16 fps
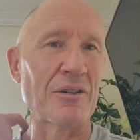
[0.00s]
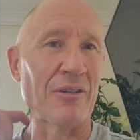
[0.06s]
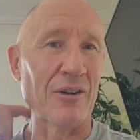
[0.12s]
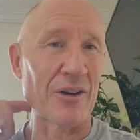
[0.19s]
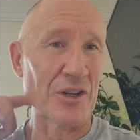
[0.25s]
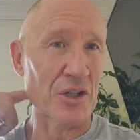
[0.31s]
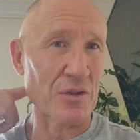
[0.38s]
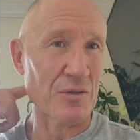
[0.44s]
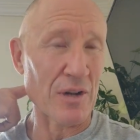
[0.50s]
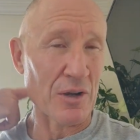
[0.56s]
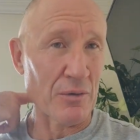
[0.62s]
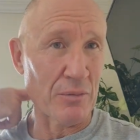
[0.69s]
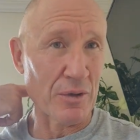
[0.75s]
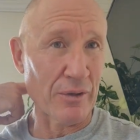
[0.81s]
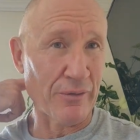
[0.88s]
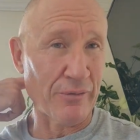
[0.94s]
I
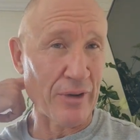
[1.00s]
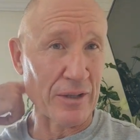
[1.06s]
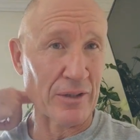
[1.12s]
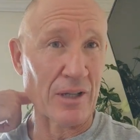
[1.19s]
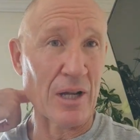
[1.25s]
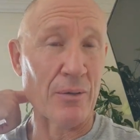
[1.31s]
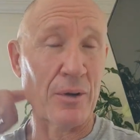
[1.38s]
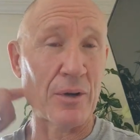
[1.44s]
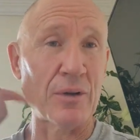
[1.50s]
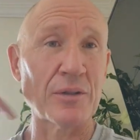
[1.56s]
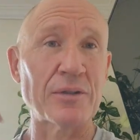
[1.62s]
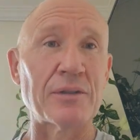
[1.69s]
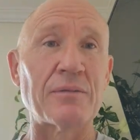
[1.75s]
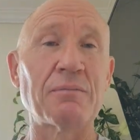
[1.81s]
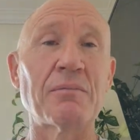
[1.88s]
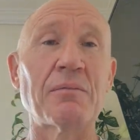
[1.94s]
struggled with the fact that no one
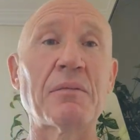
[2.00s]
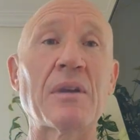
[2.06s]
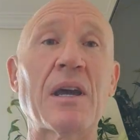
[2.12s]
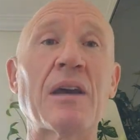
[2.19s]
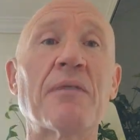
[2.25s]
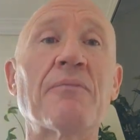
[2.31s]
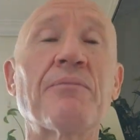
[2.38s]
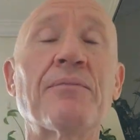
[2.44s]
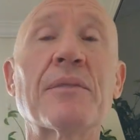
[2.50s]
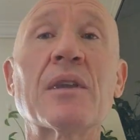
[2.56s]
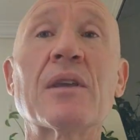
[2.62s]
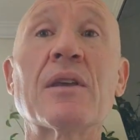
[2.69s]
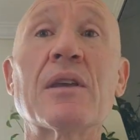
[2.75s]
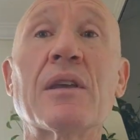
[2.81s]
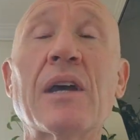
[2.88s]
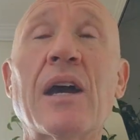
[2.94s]
else
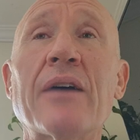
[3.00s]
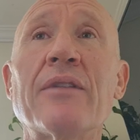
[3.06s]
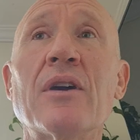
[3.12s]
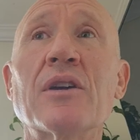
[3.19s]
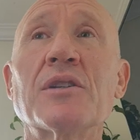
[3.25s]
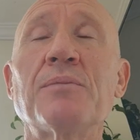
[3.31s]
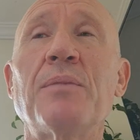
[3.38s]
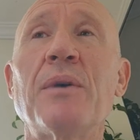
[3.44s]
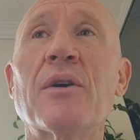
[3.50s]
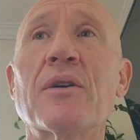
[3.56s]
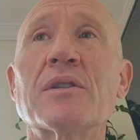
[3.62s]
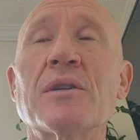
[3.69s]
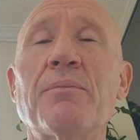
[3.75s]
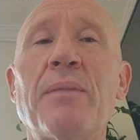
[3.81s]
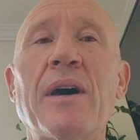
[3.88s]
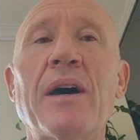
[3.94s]
gave their experience
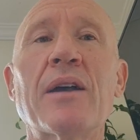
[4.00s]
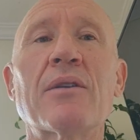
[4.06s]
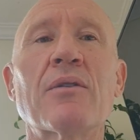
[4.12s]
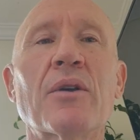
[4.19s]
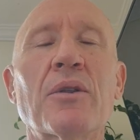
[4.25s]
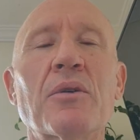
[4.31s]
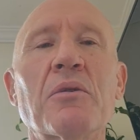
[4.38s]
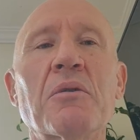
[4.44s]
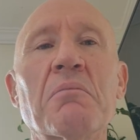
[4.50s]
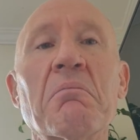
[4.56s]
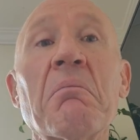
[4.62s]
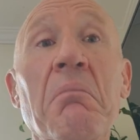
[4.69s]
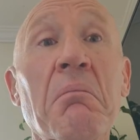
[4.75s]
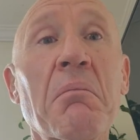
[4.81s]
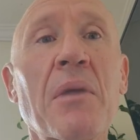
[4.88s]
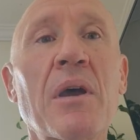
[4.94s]
about it, and I thought
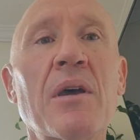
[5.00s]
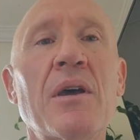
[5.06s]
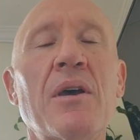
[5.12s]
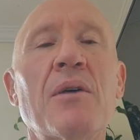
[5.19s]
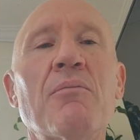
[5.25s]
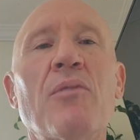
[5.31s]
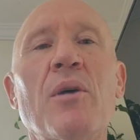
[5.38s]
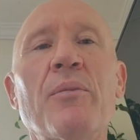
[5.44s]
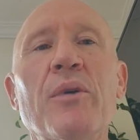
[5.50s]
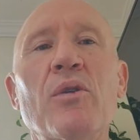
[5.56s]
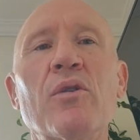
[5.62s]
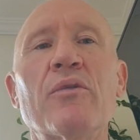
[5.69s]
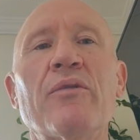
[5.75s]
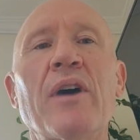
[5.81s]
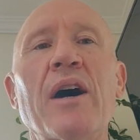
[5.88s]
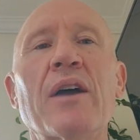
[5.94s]
it might be
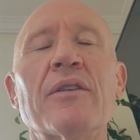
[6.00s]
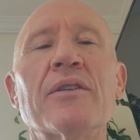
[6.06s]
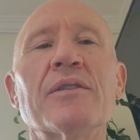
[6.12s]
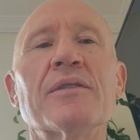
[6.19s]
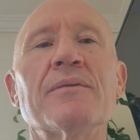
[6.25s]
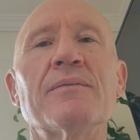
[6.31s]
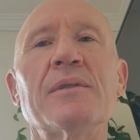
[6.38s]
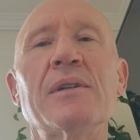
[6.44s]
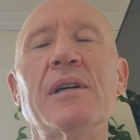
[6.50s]
good for others.